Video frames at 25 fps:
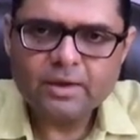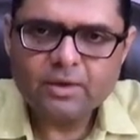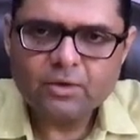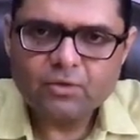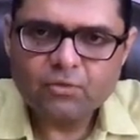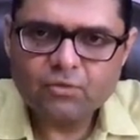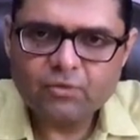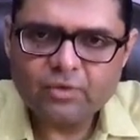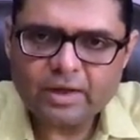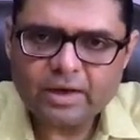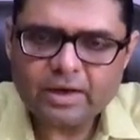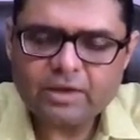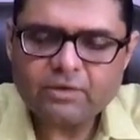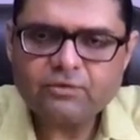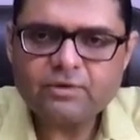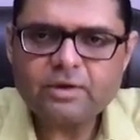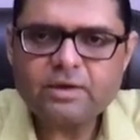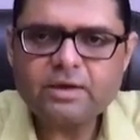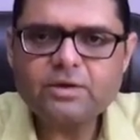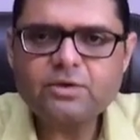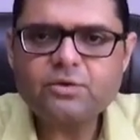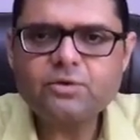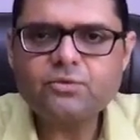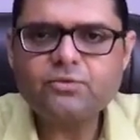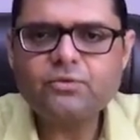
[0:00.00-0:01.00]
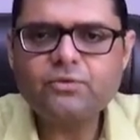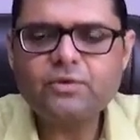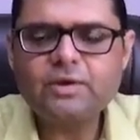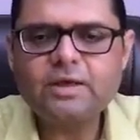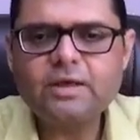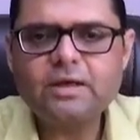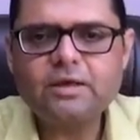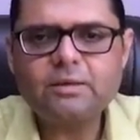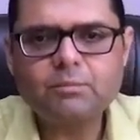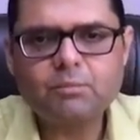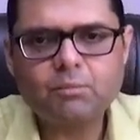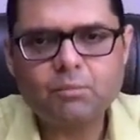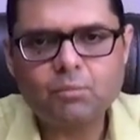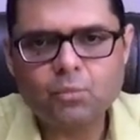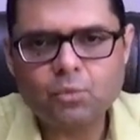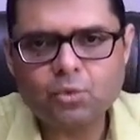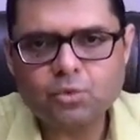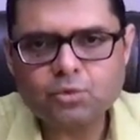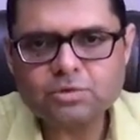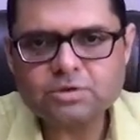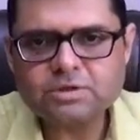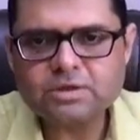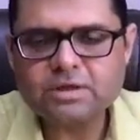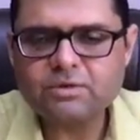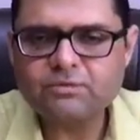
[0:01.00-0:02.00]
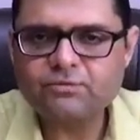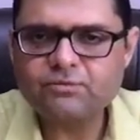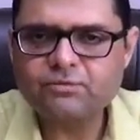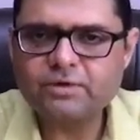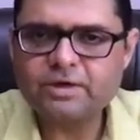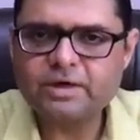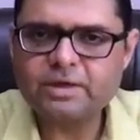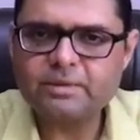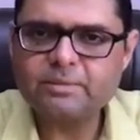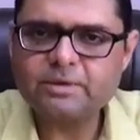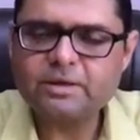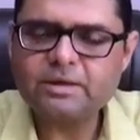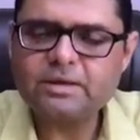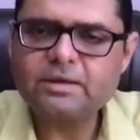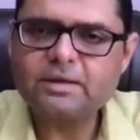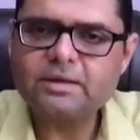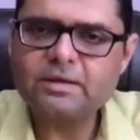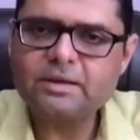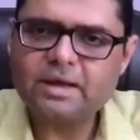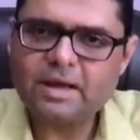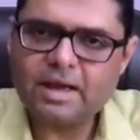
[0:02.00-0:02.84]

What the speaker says: wherever you feel most comfortable,